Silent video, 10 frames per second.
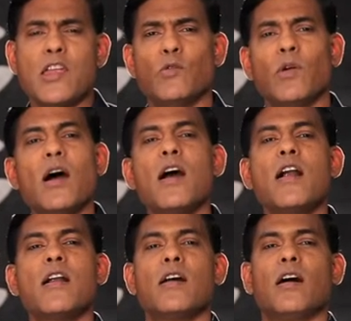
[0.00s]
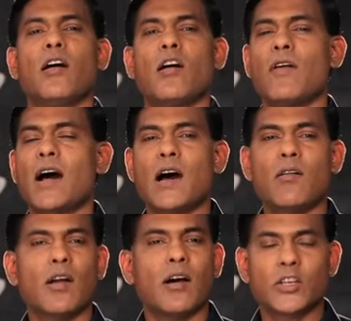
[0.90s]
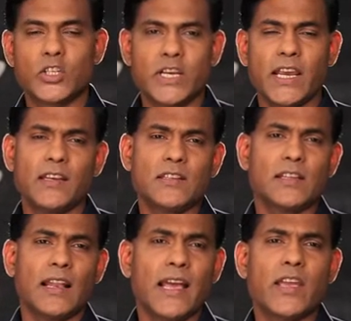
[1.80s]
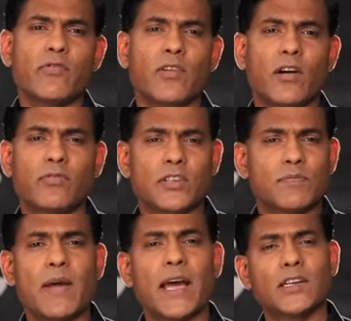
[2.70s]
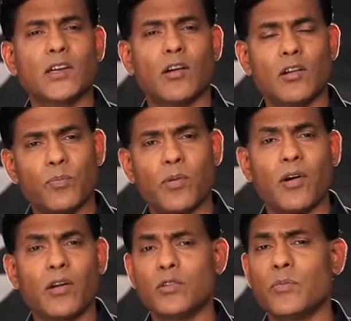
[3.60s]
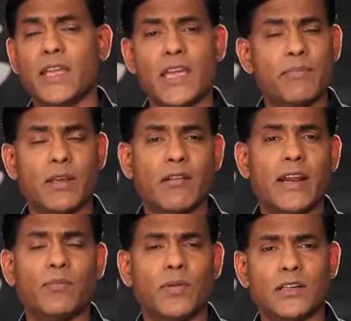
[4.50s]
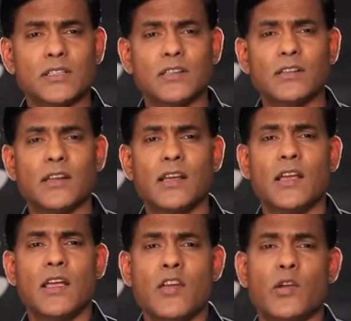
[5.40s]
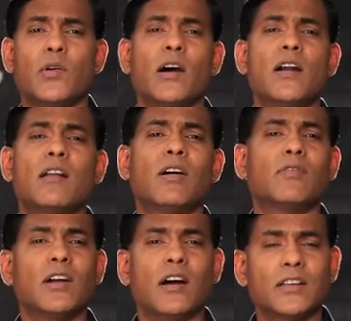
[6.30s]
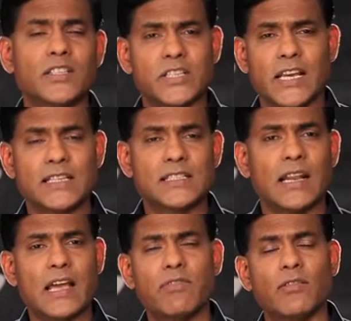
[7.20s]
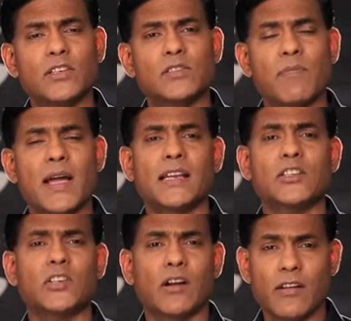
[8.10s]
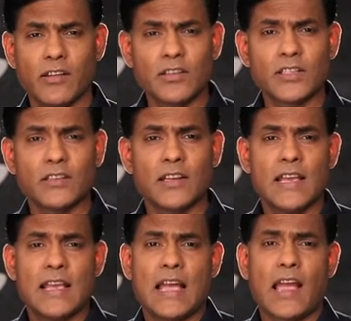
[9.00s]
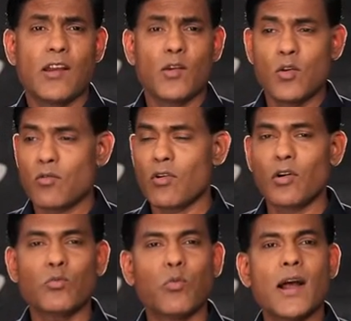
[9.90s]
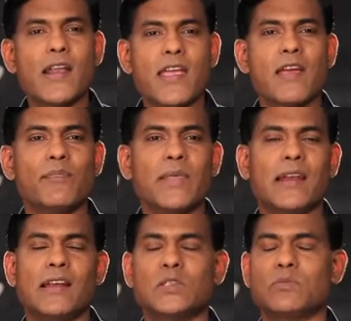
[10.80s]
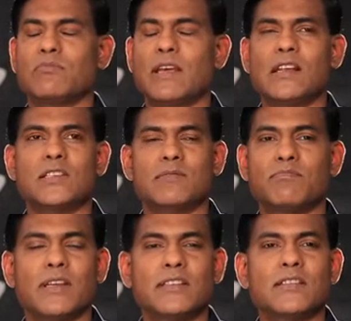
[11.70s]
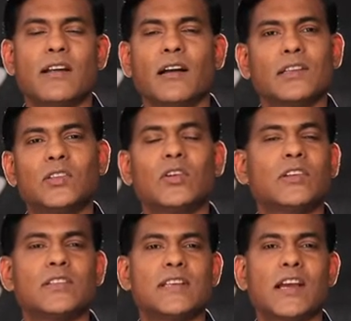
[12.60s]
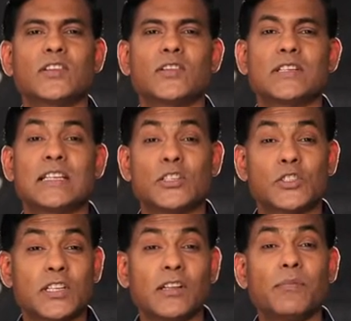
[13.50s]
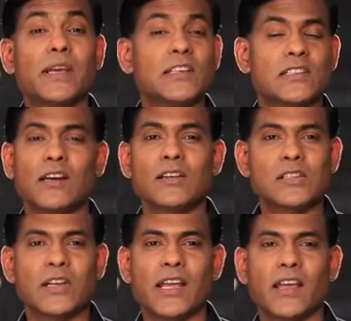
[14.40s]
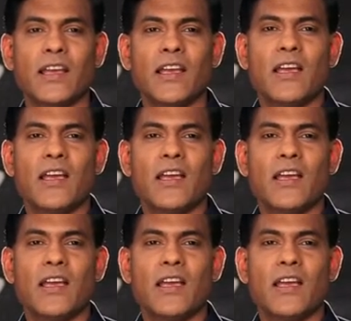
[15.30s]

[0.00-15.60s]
and you heard of how God changed the life of this man called Paul, who became the great apostle. You heard of how God changed the life of this man, John Newton, and who wrote one hymn that has, that has been sung through the centuries and is still being sung today